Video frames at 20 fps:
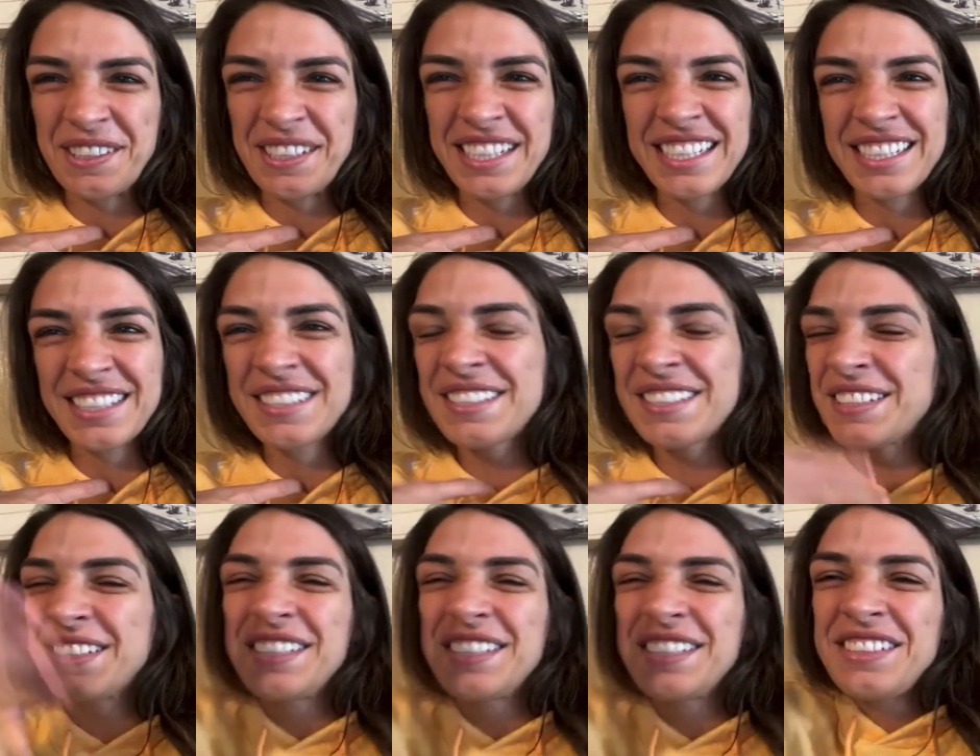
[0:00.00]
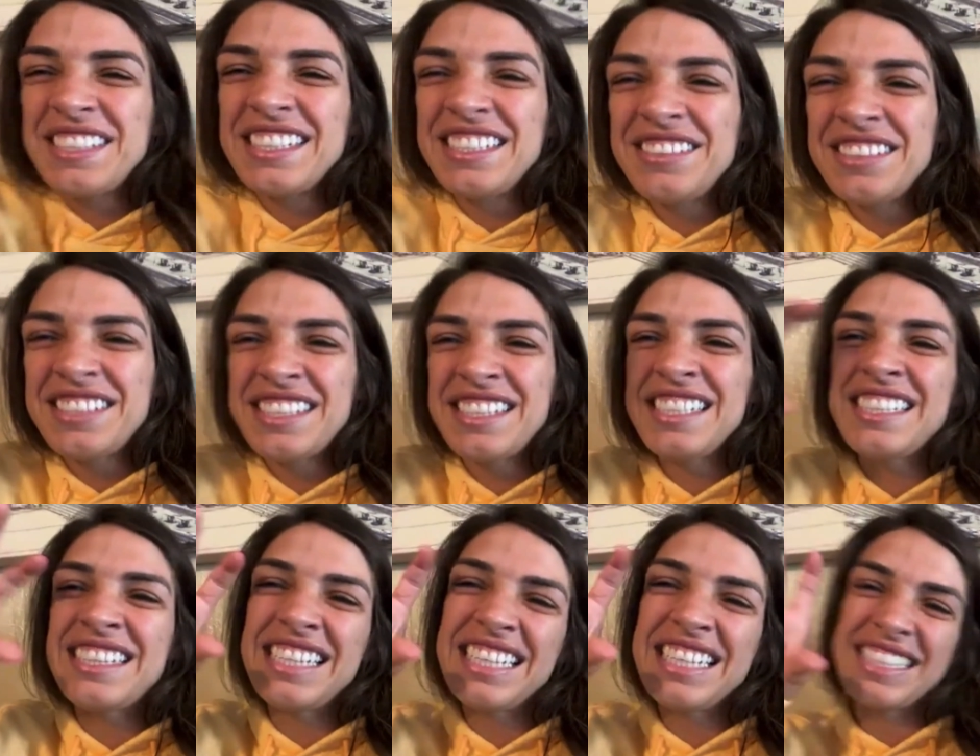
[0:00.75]
You know, so you you
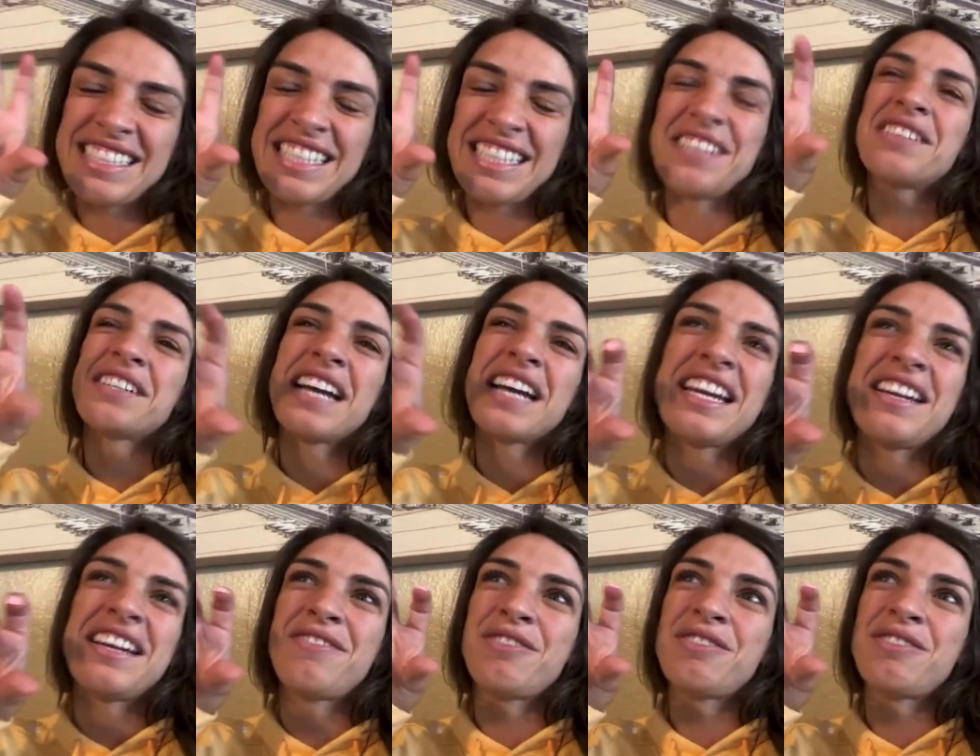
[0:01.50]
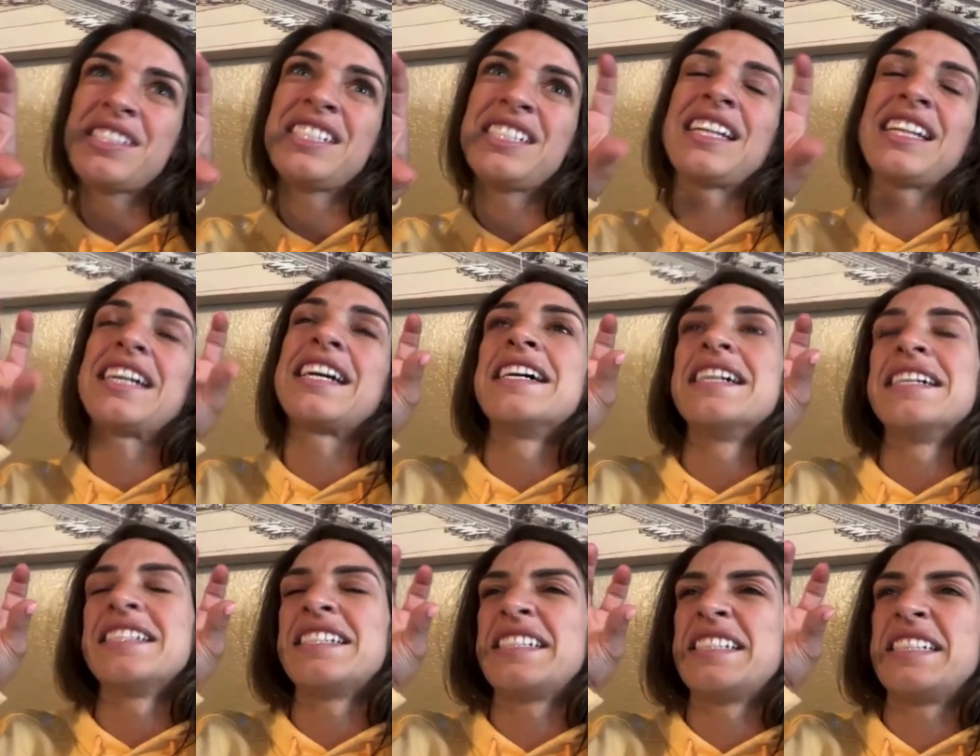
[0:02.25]
see things like okay, if you see like
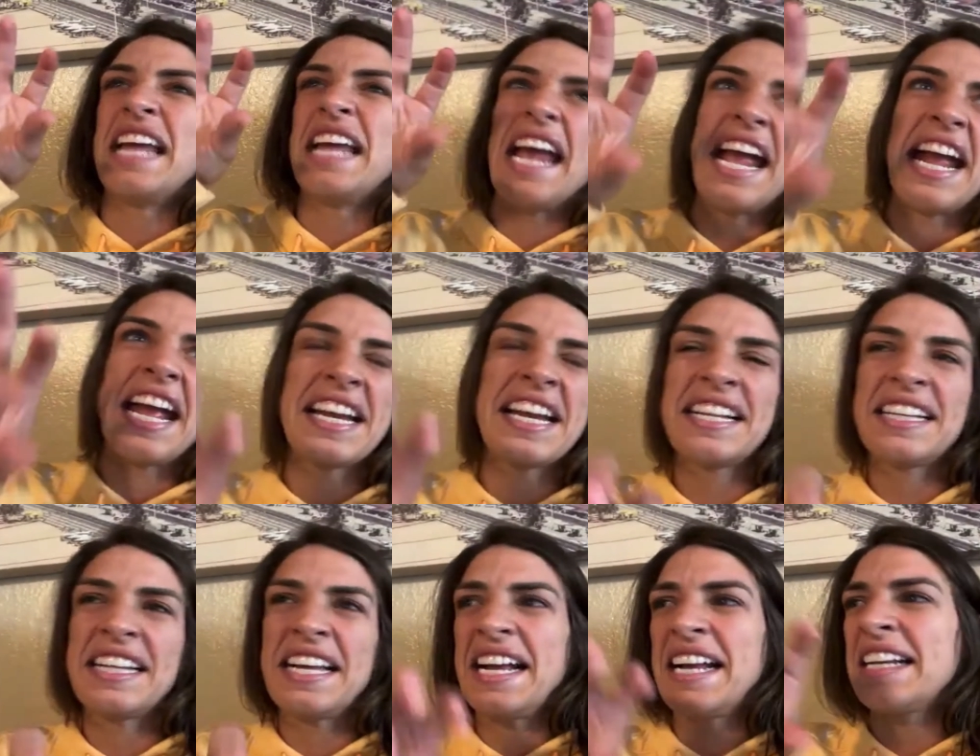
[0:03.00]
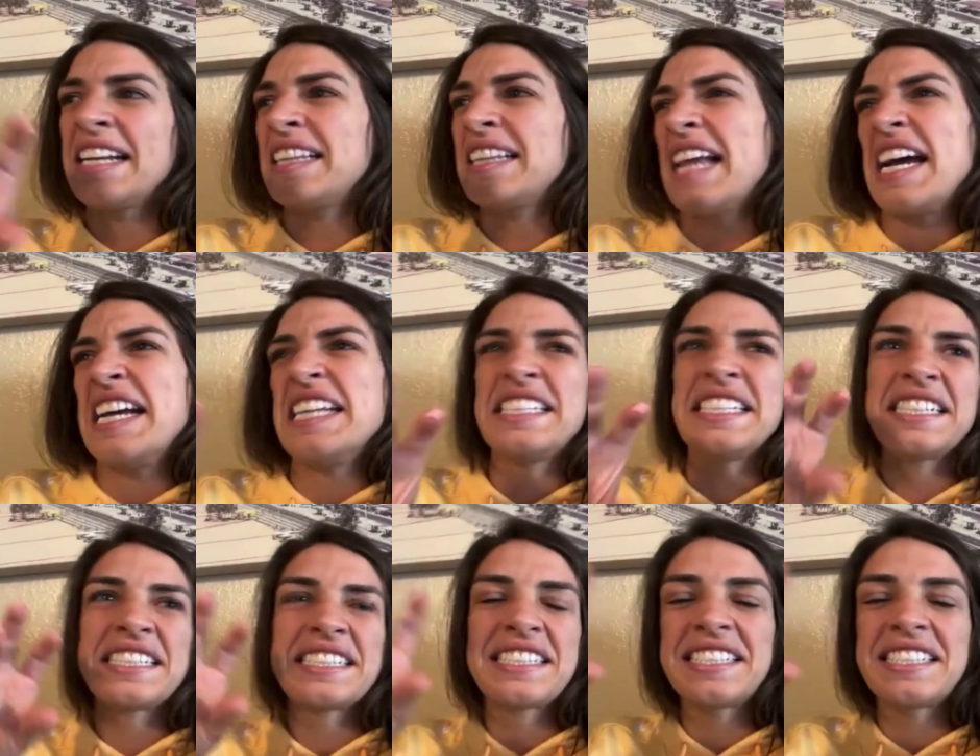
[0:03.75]
ana-
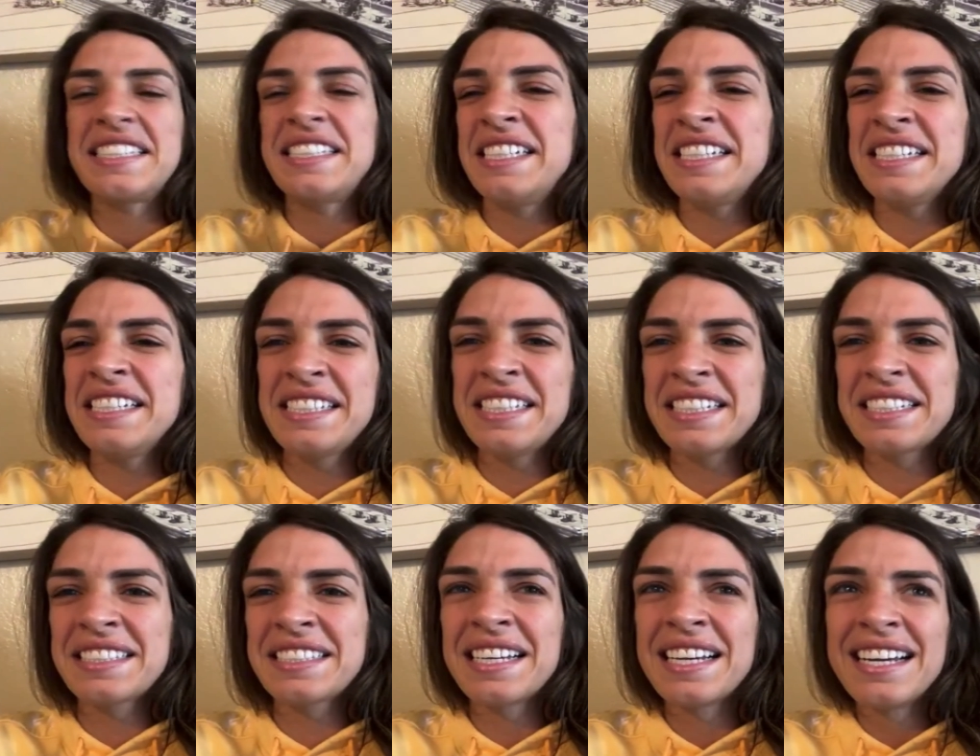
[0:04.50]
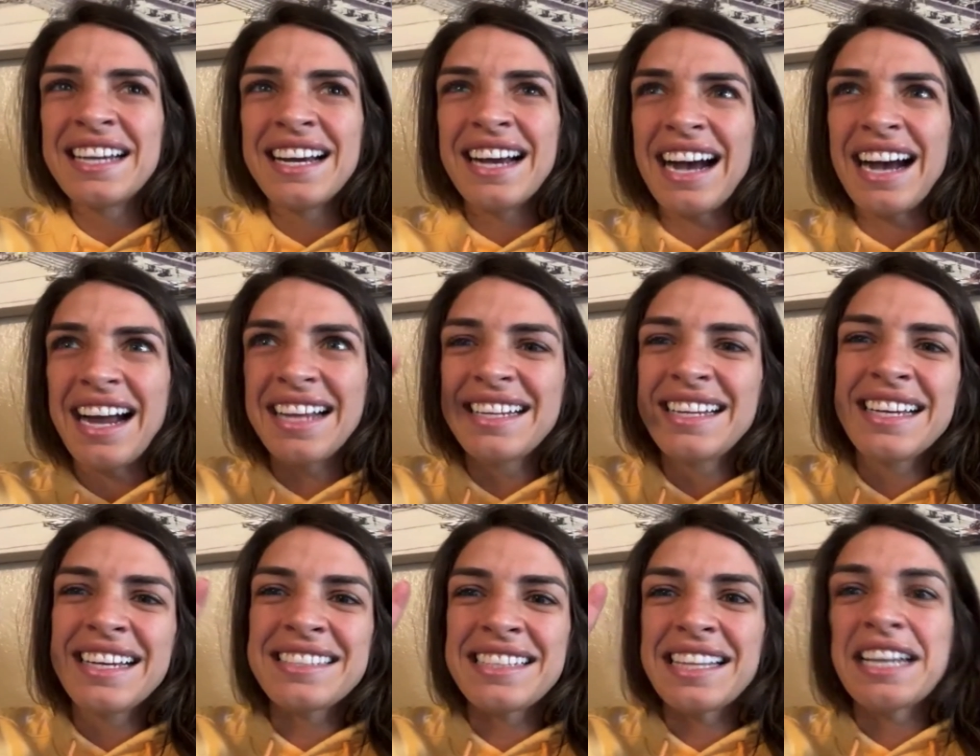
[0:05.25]
analyzing statistics, I
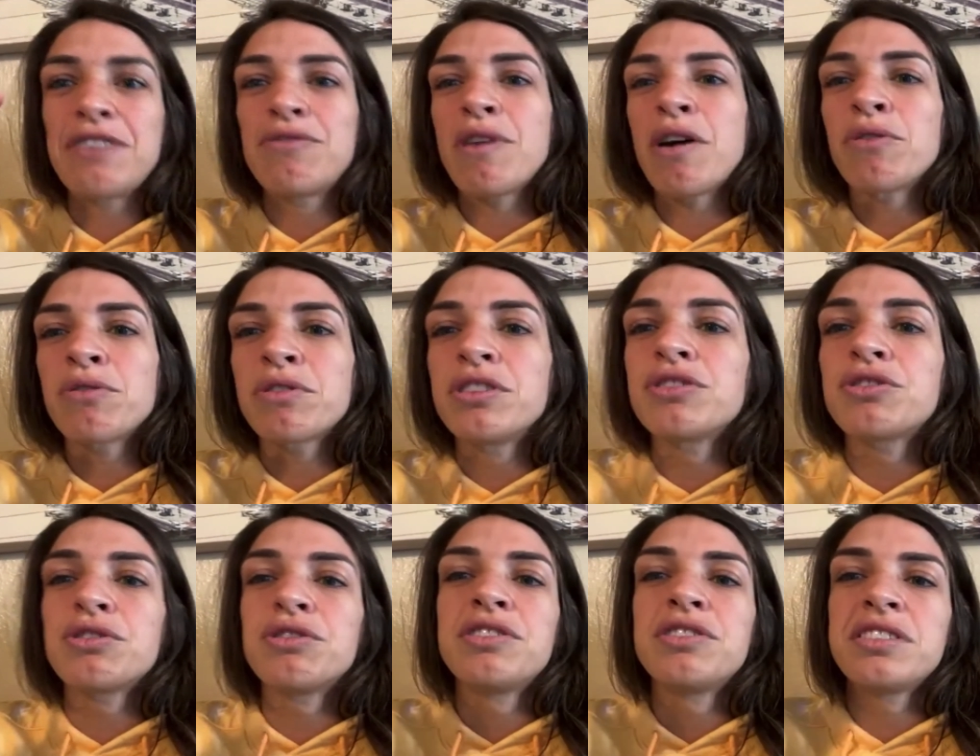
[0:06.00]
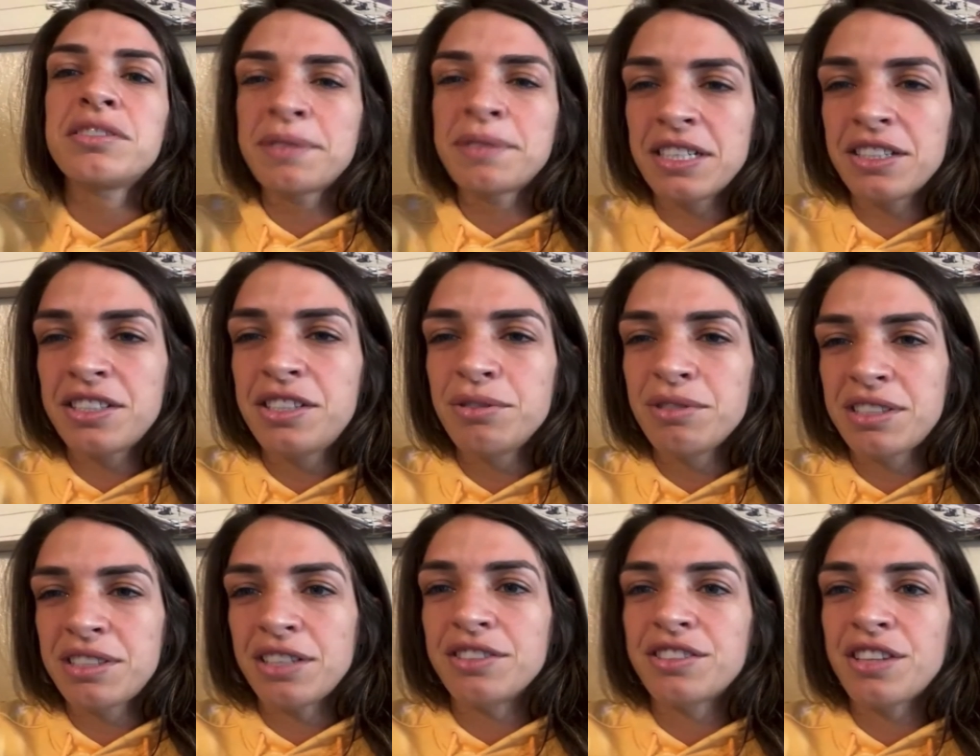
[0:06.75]
guess like ground control just because she
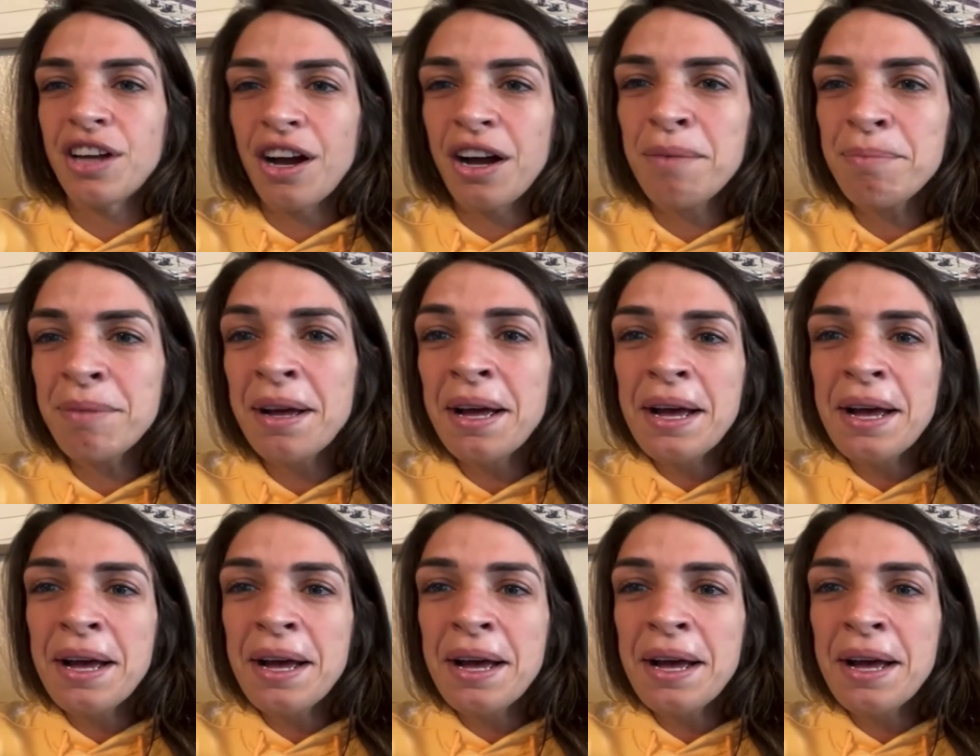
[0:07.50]
was on top,